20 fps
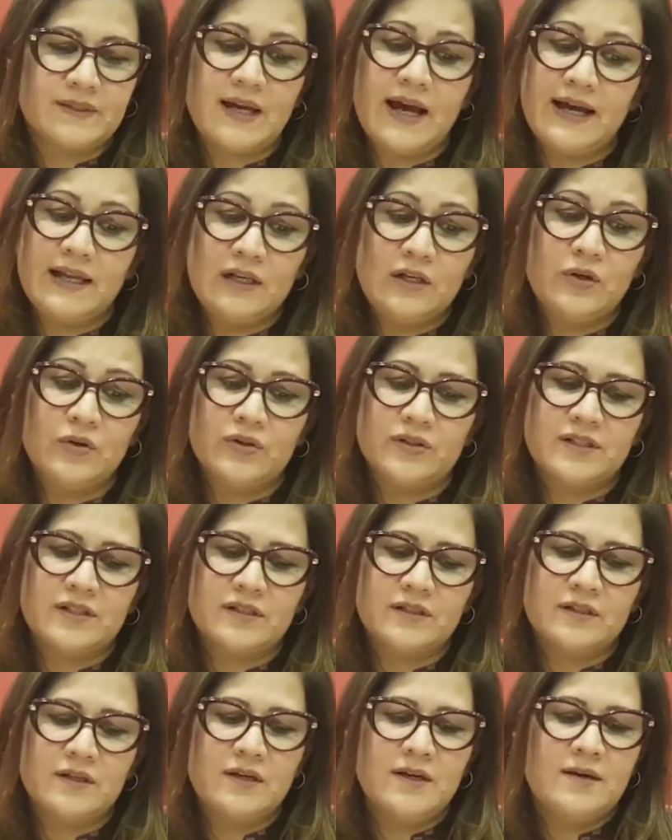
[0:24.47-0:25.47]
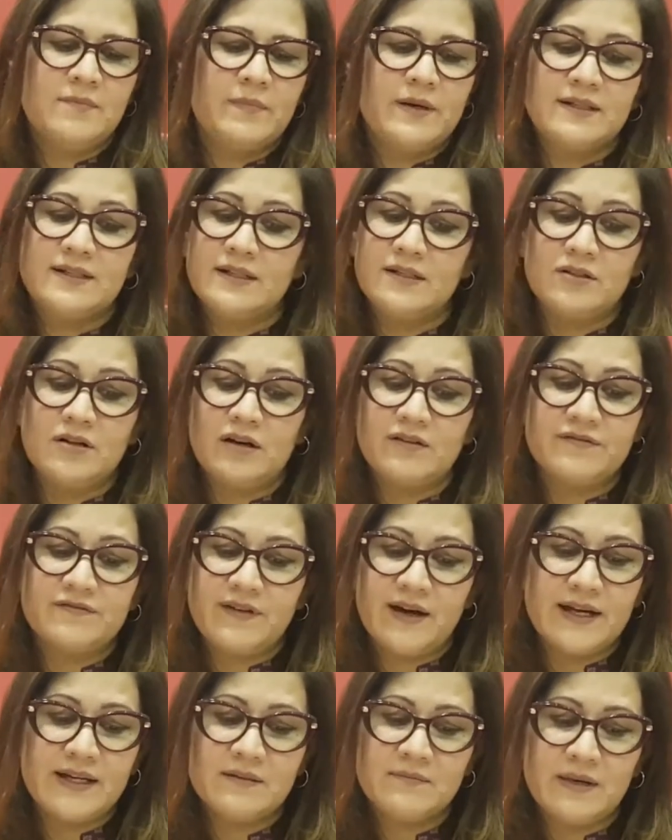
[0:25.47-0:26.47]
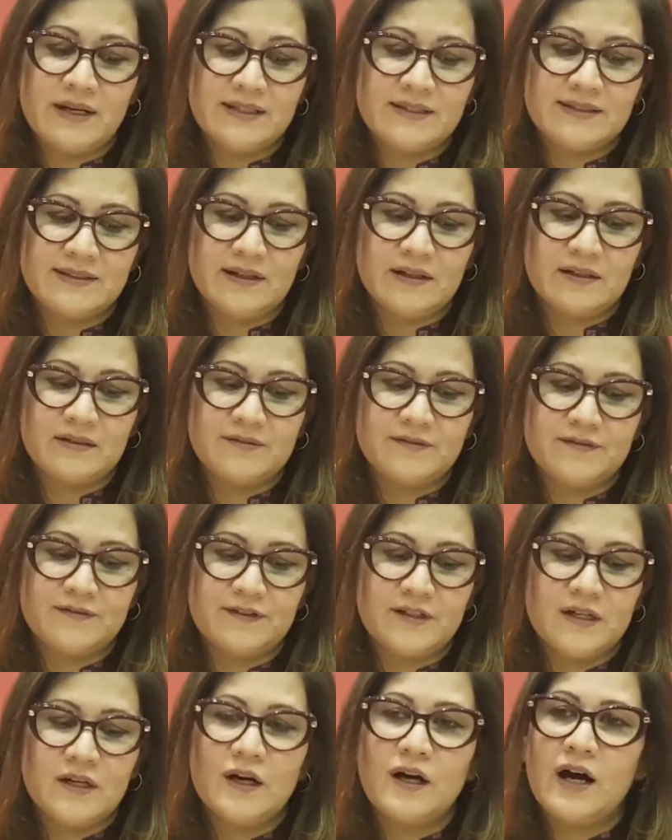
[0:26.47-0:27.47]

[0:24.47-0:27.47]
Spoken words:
I looked, but did not find myself